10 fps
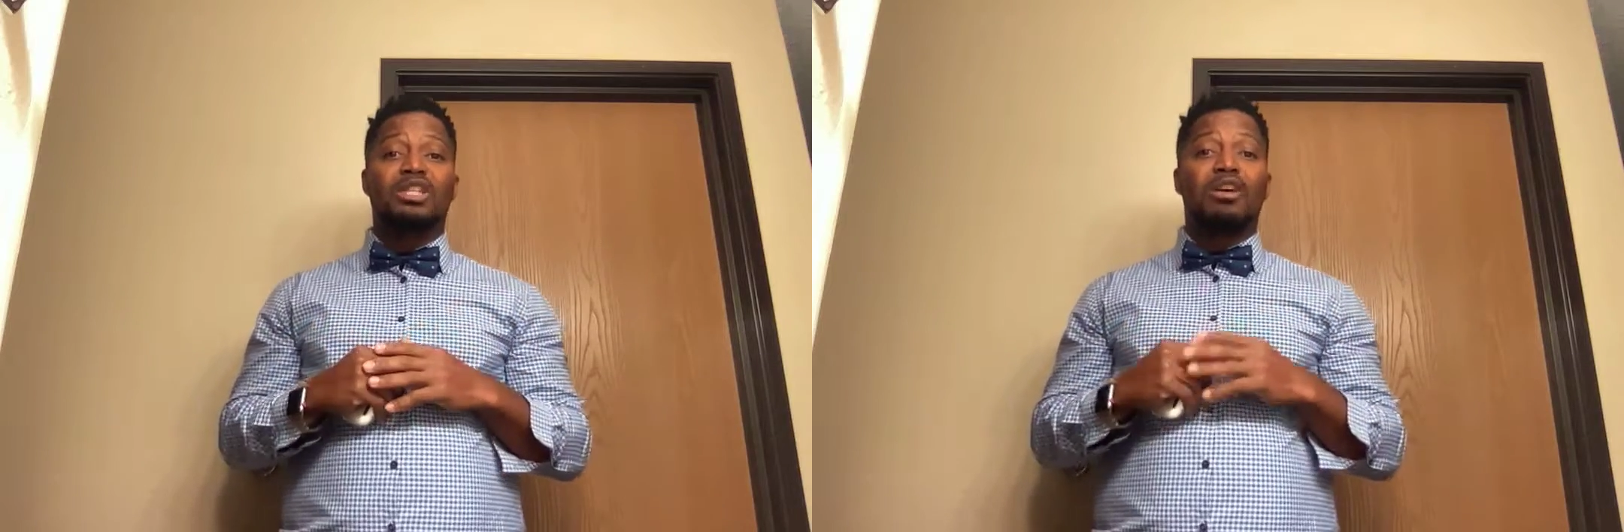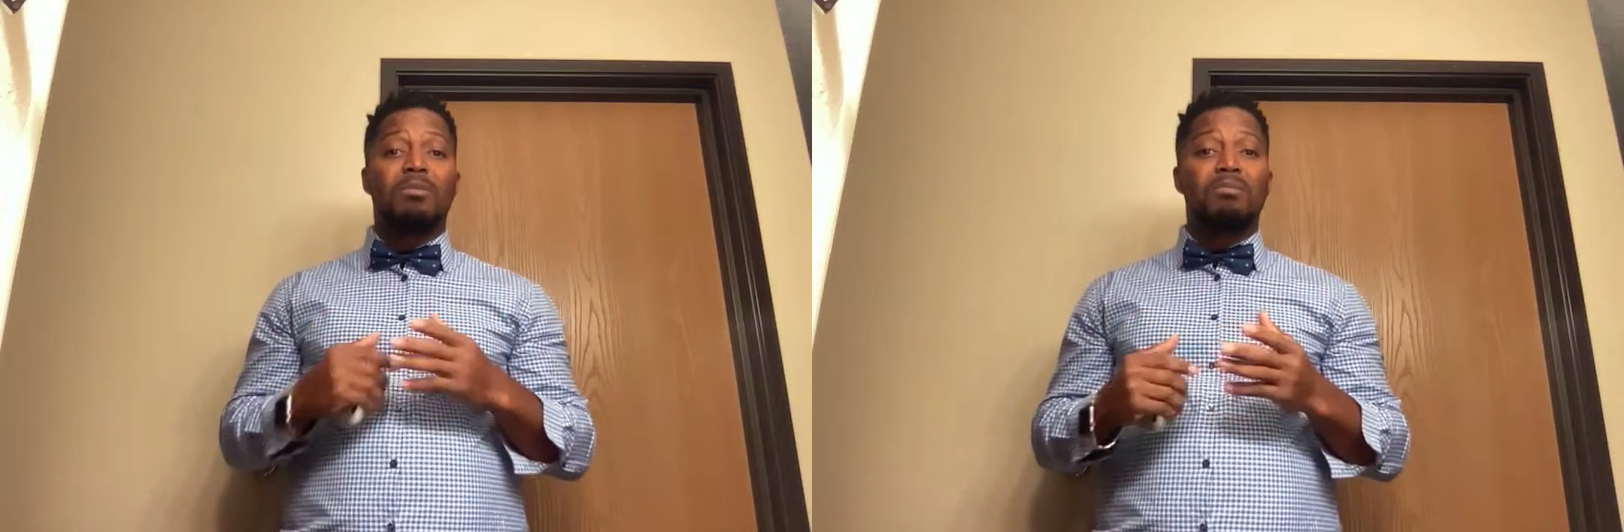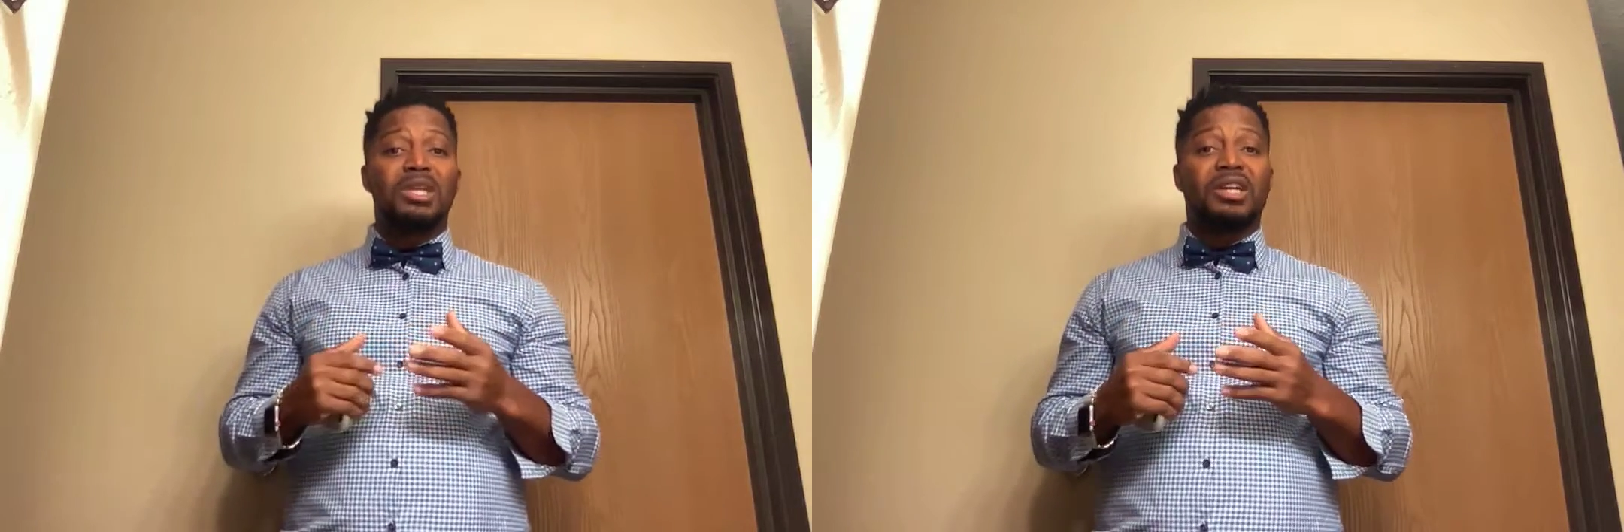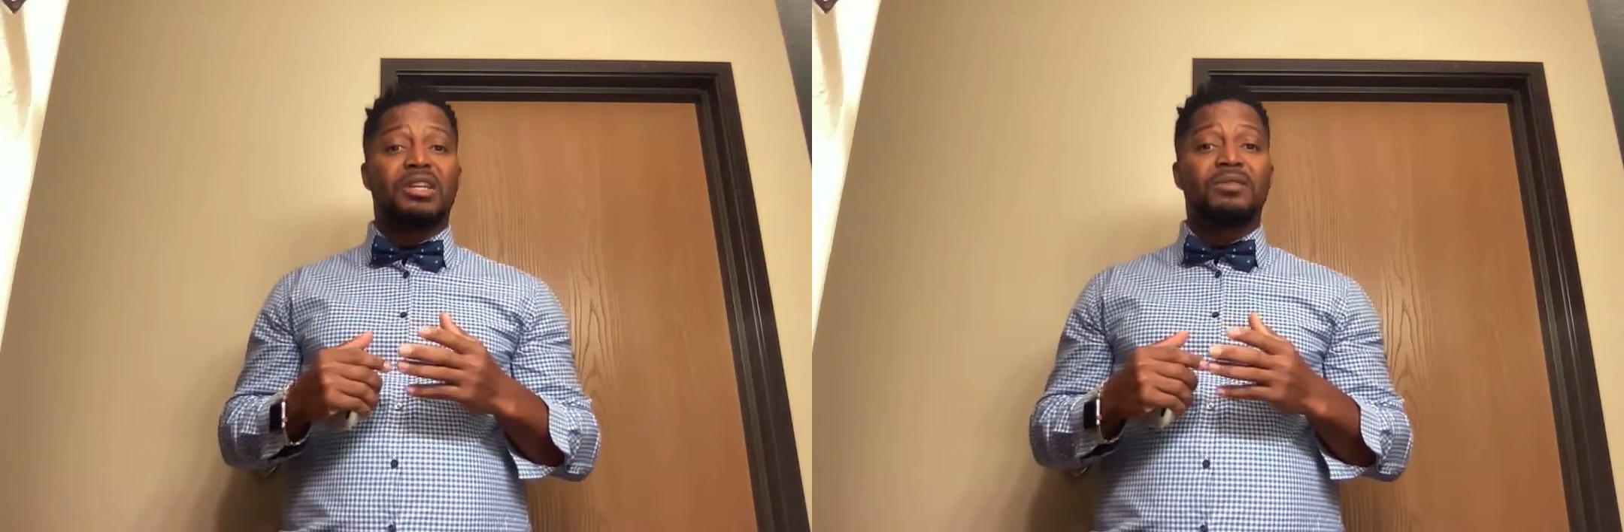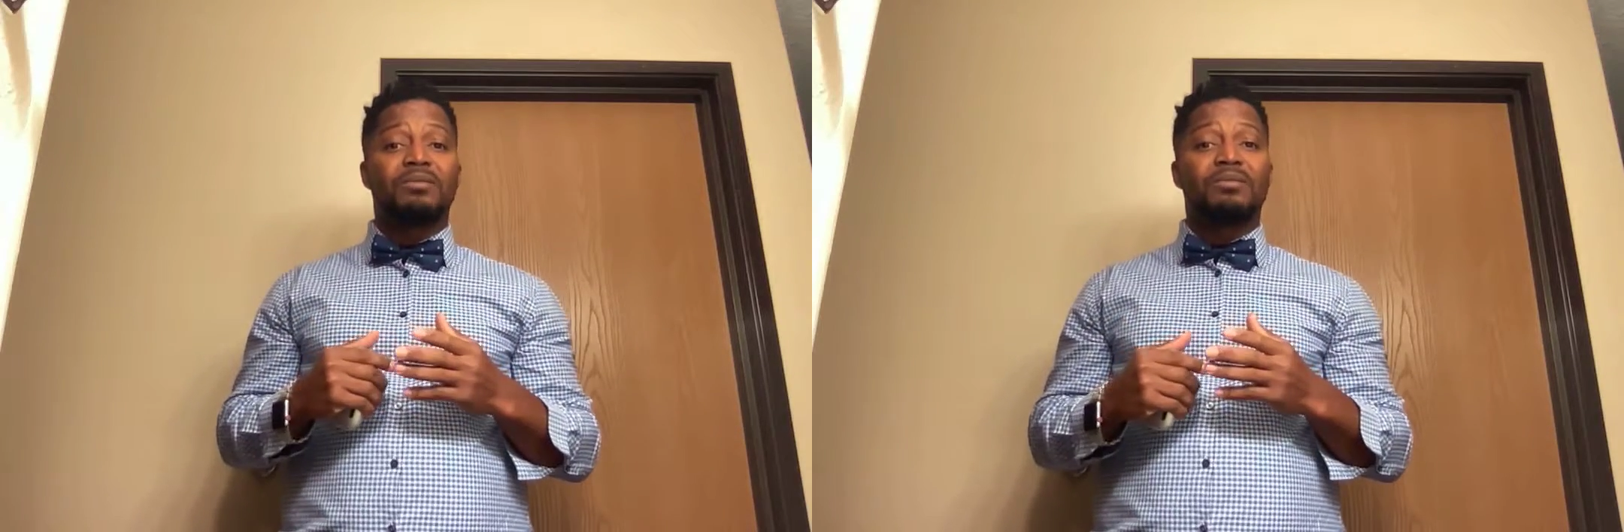compare
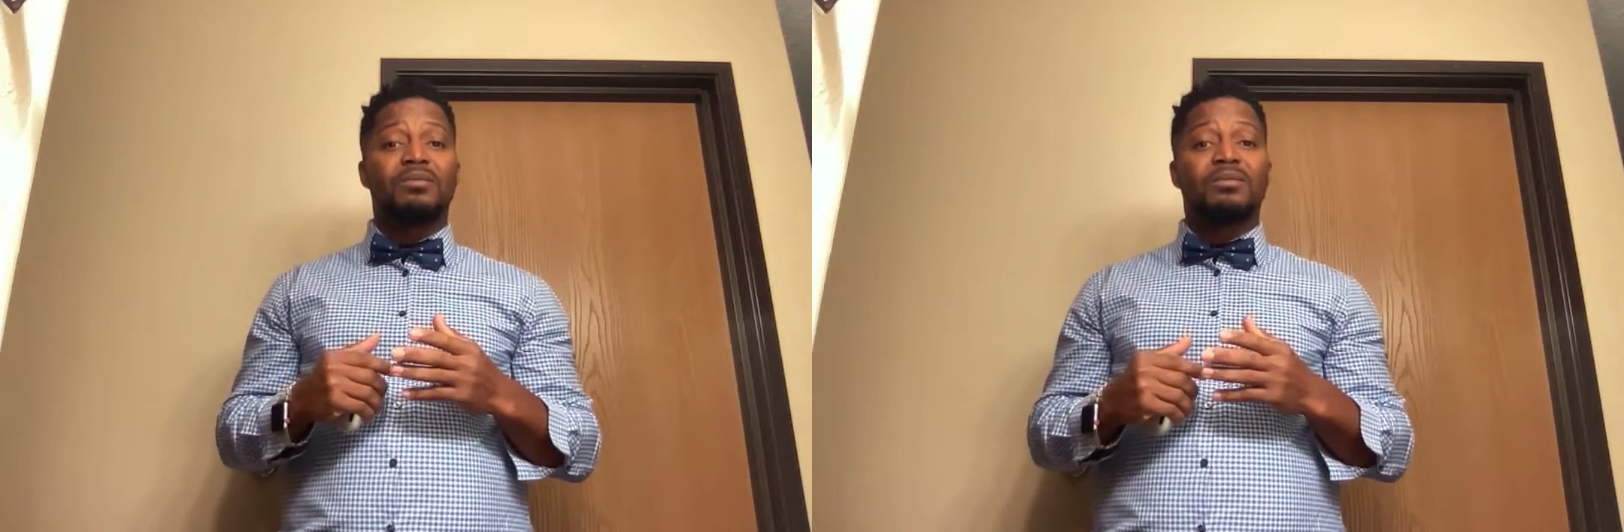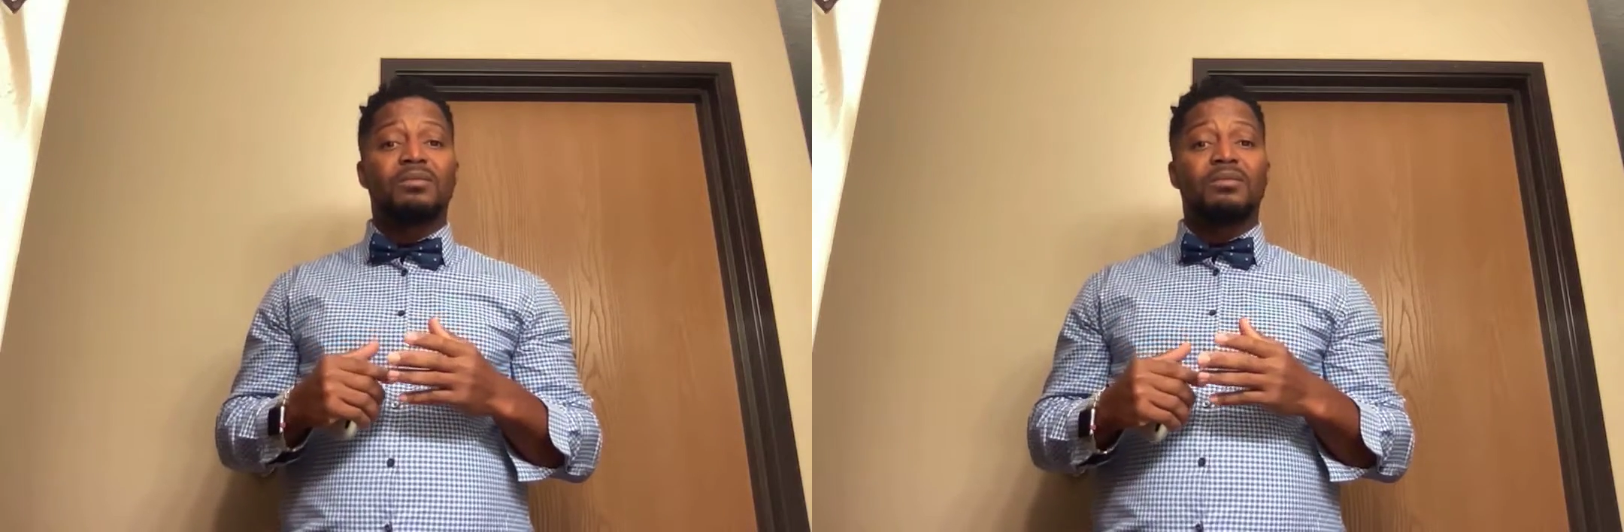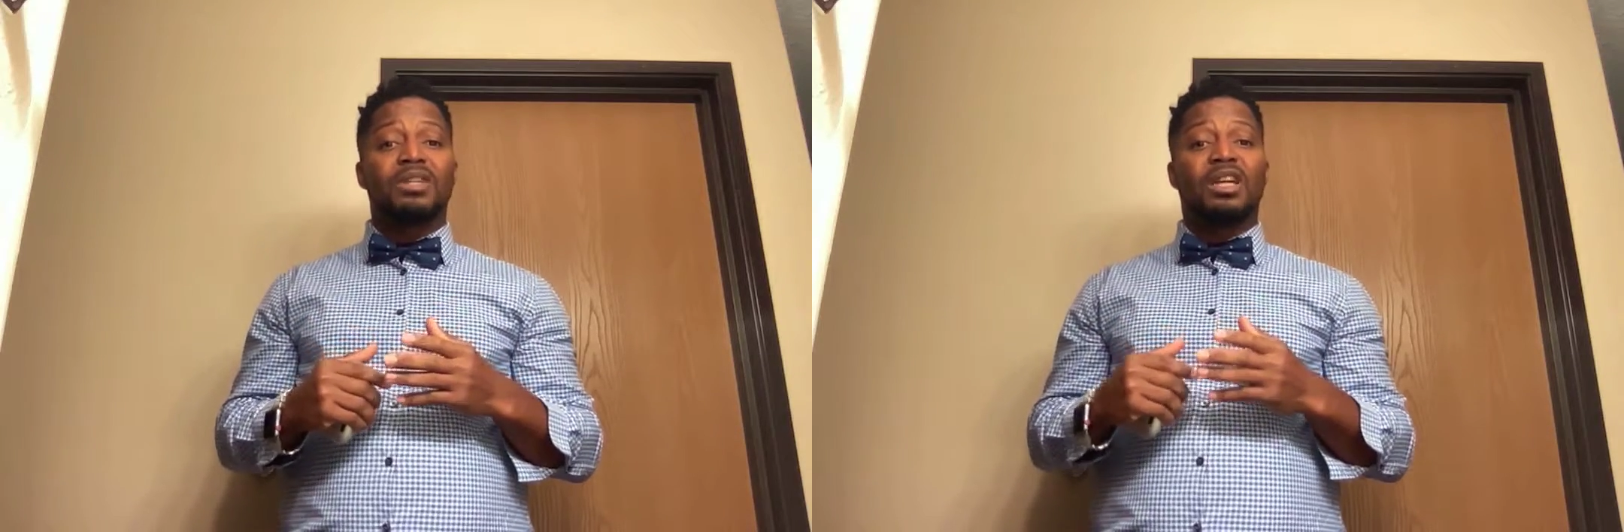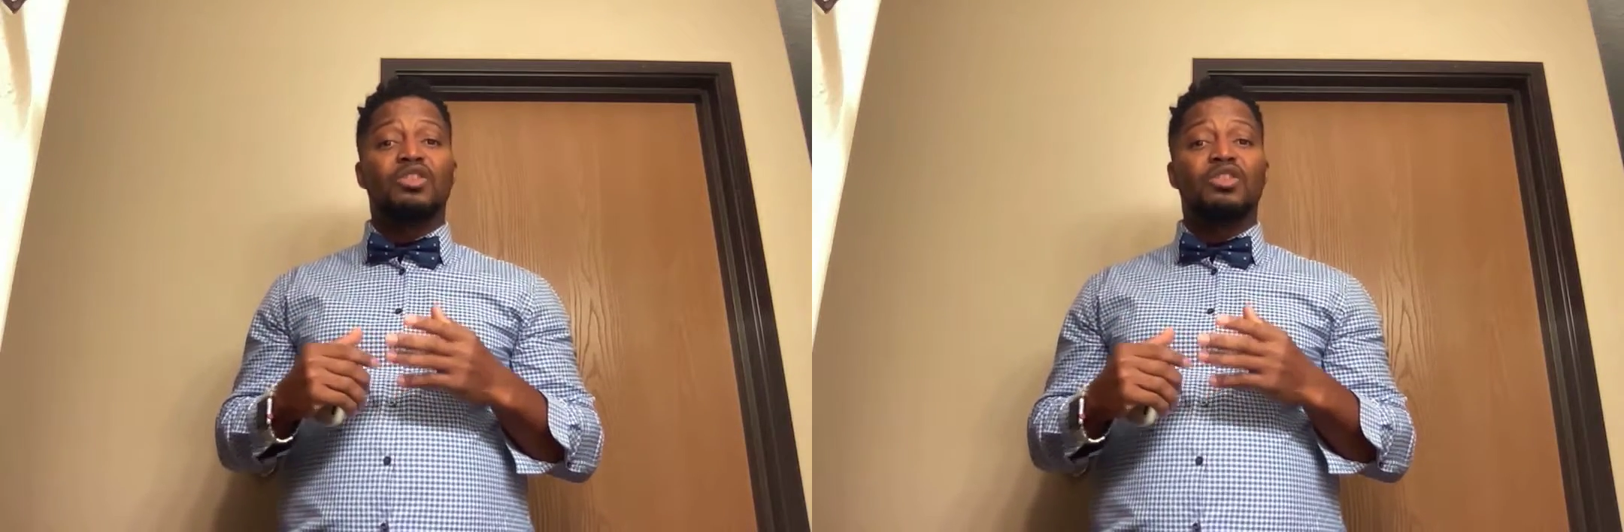a